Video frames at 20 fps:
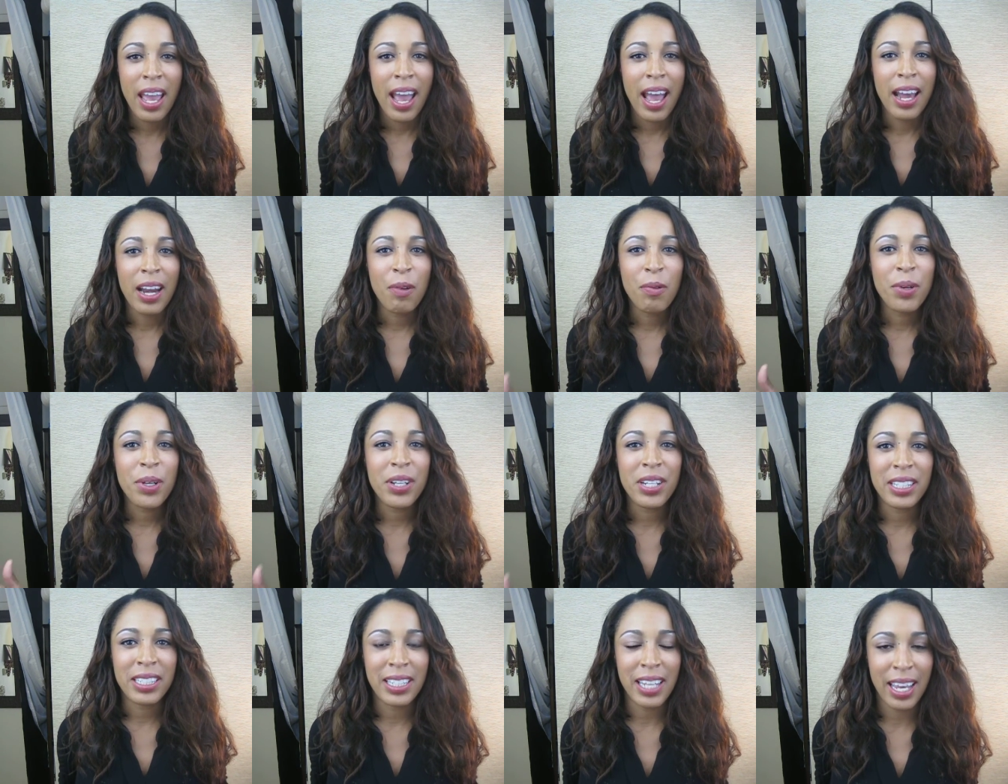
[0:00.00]
And I want you
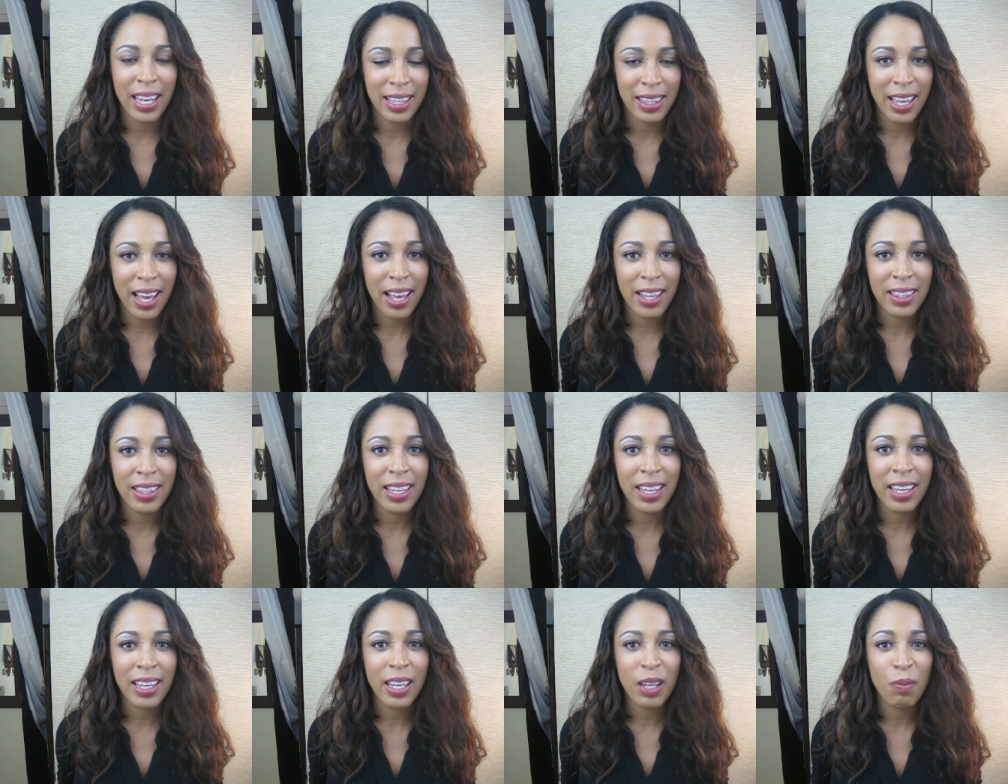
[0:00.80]
to take that
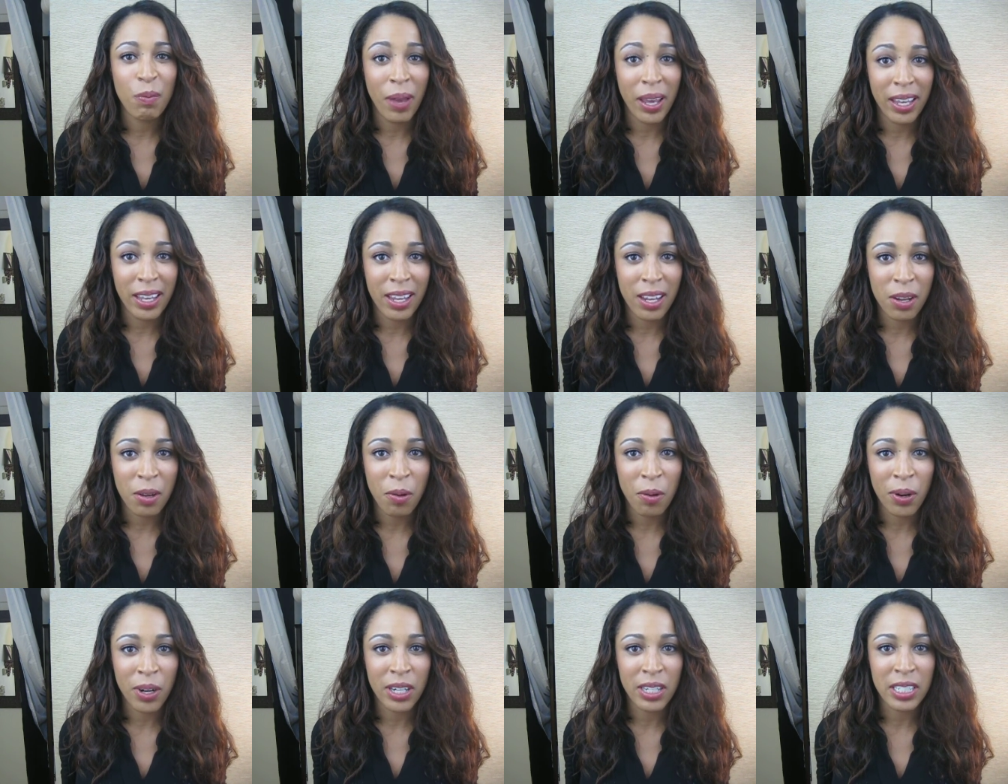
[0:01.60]
thing and make it
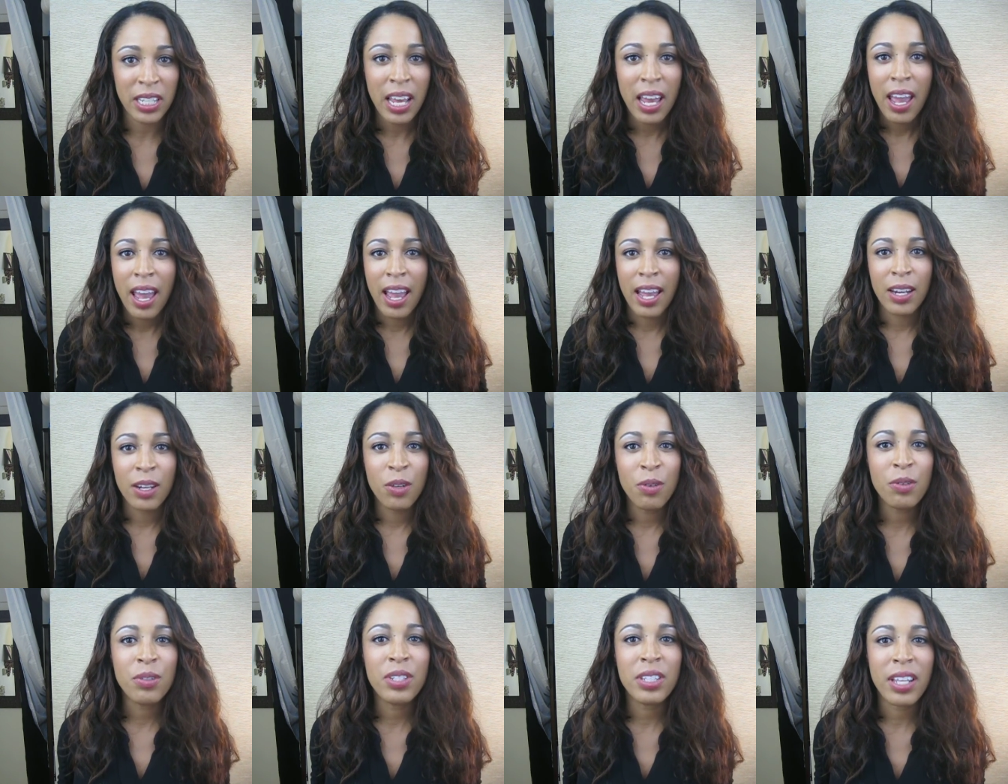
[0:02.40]
yours, and
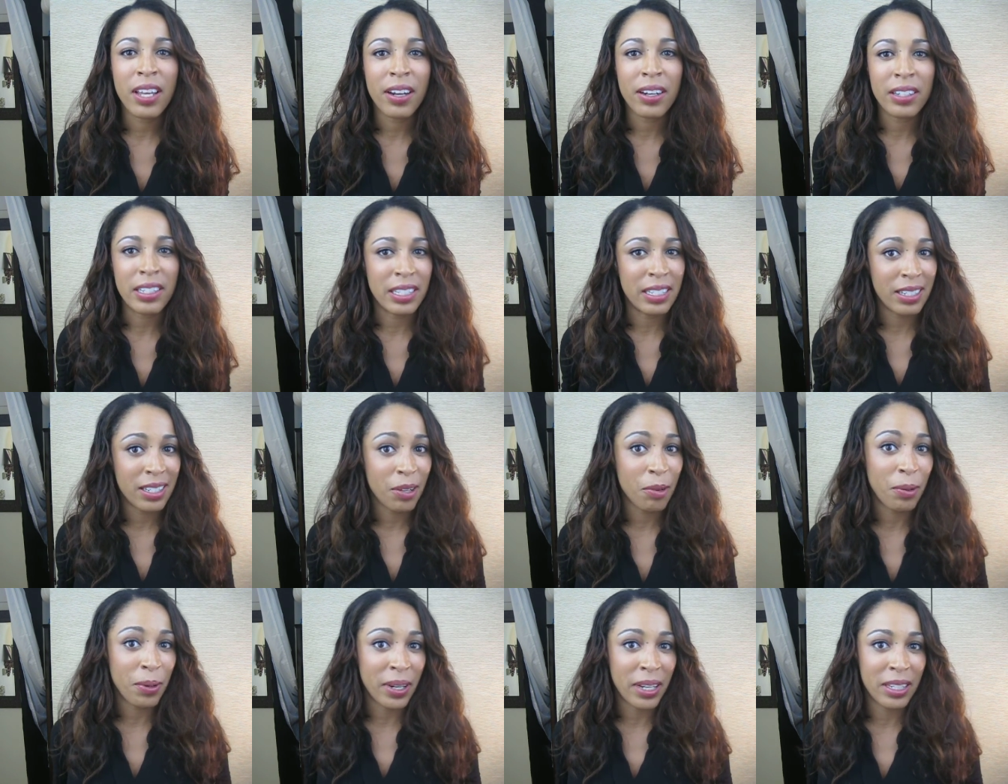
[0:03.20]
use theirs
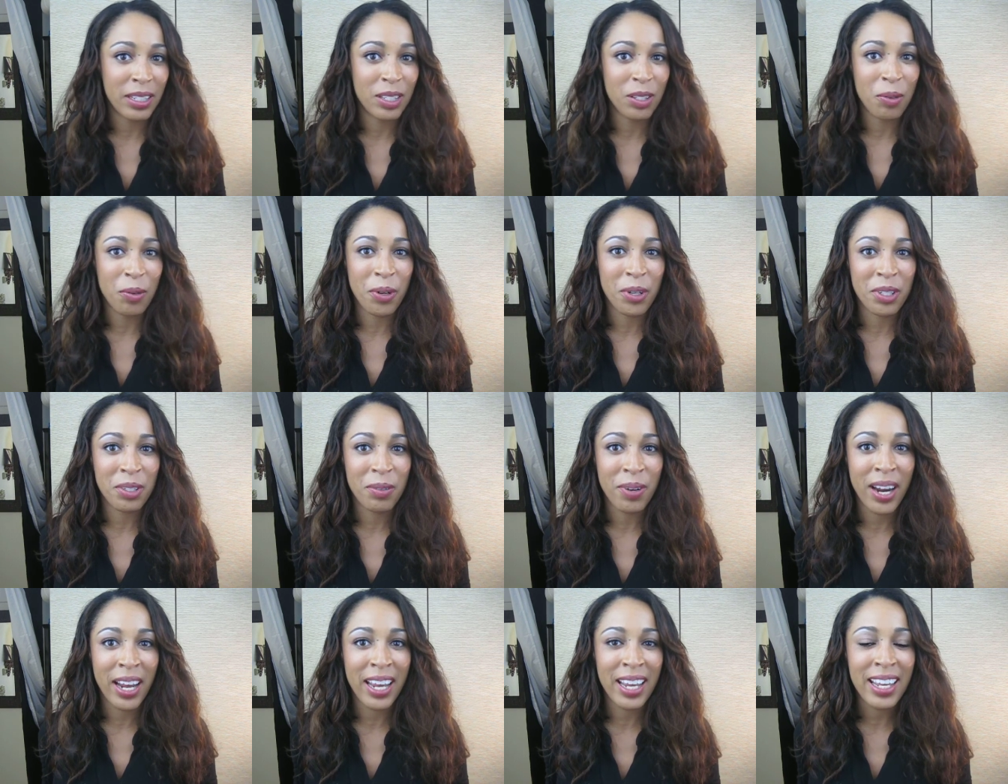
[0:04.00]
until it is yours,
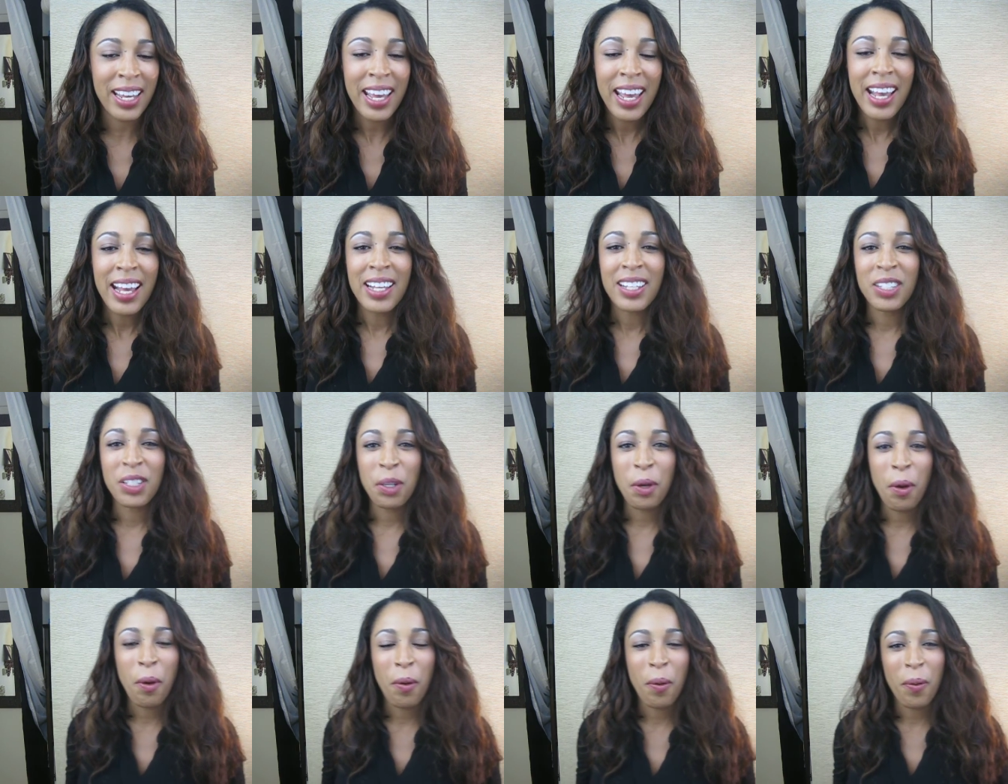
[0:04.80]
right?
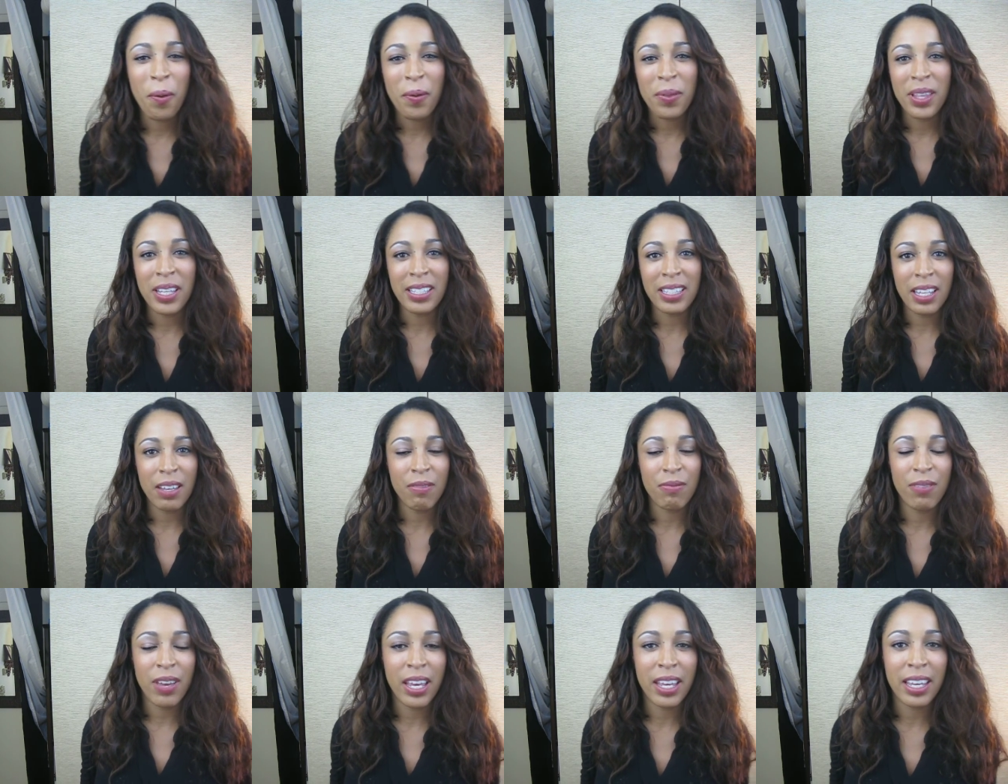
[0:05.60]
So they say
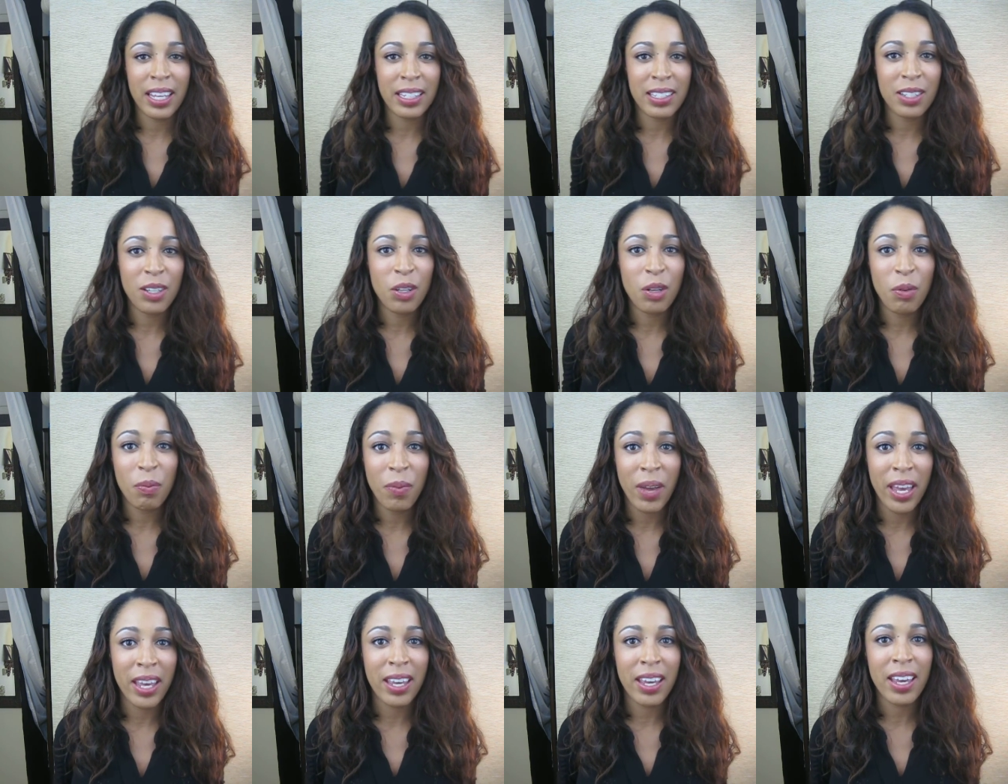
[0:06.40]
fake it till you
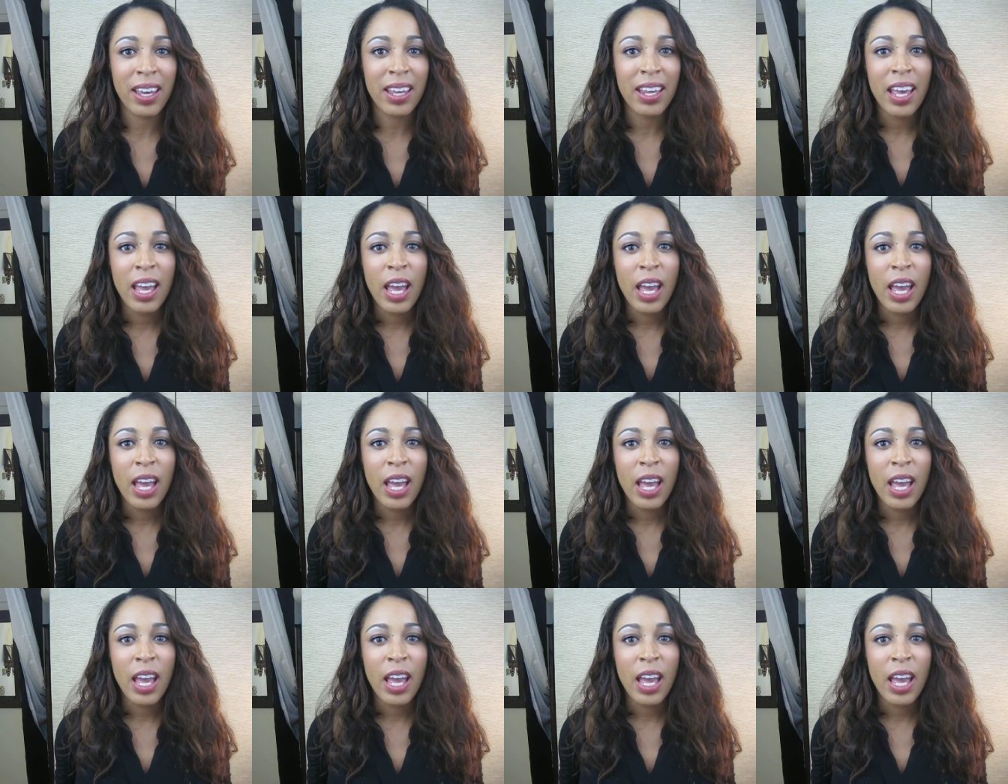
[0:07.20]
make it,